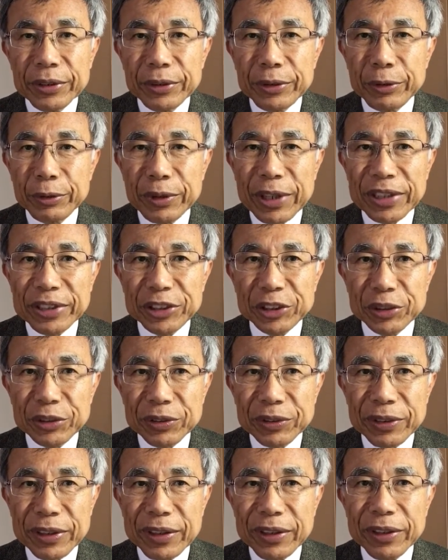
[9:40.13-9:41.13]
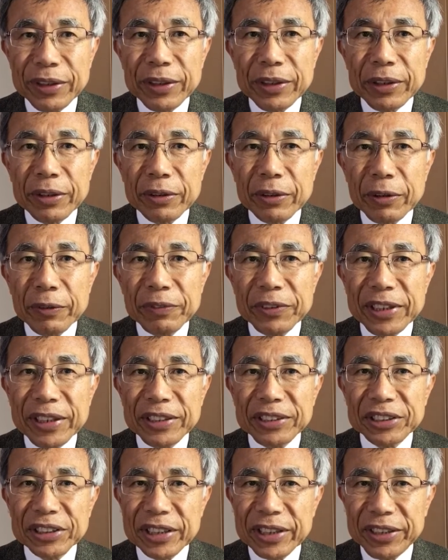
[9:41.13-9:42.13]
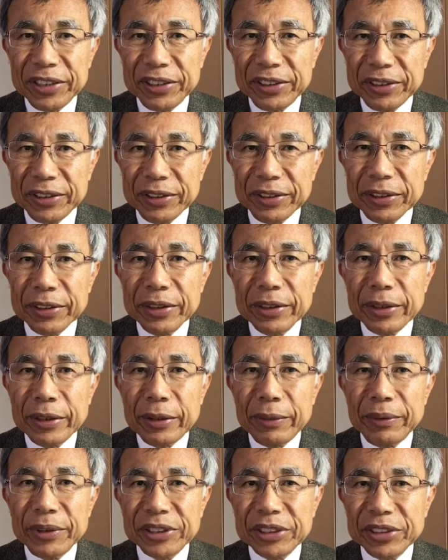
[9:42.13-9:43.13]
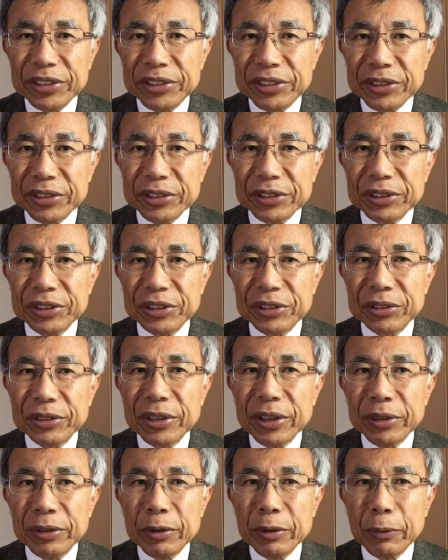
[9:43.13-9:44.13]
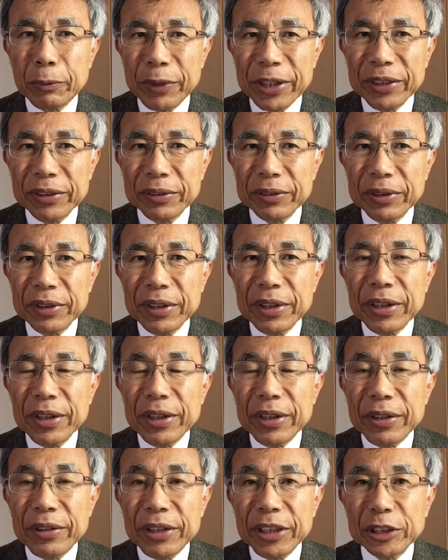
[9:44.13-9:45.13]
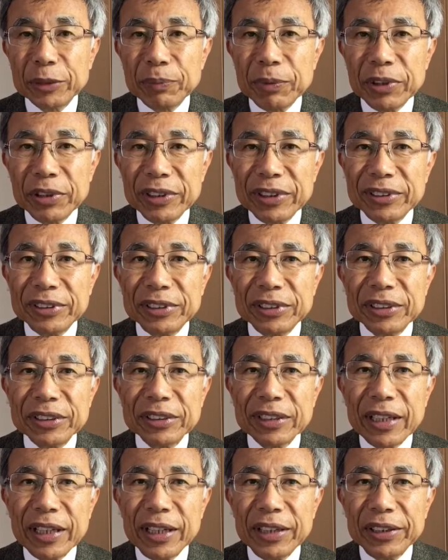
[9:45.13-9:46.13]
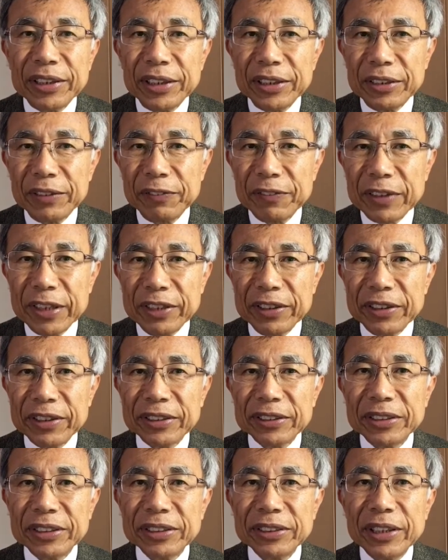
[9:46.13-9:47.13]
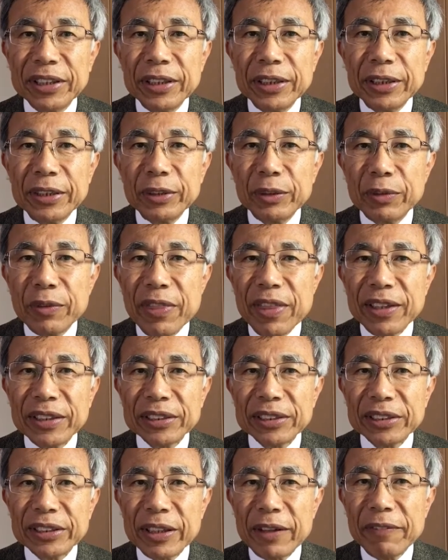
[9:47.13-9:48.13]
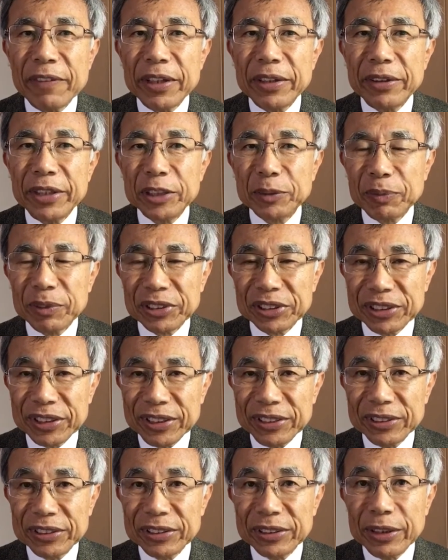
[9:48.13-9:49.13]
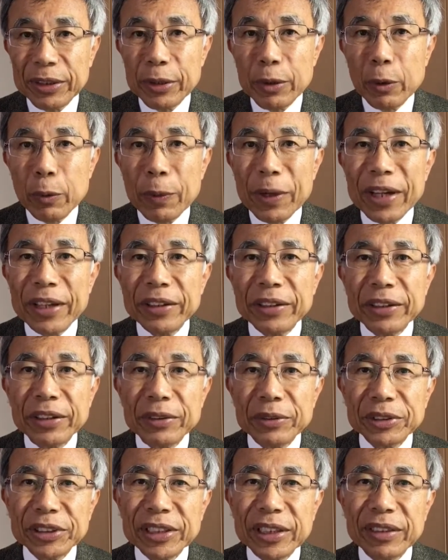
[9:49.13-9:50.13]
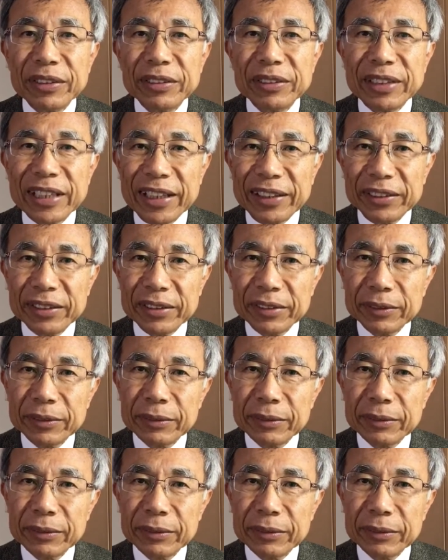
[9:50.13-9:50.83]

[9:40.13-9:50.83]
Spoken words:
To ensure confidentiality, researchers should not link respondents' identifiers to their survey responses when using data.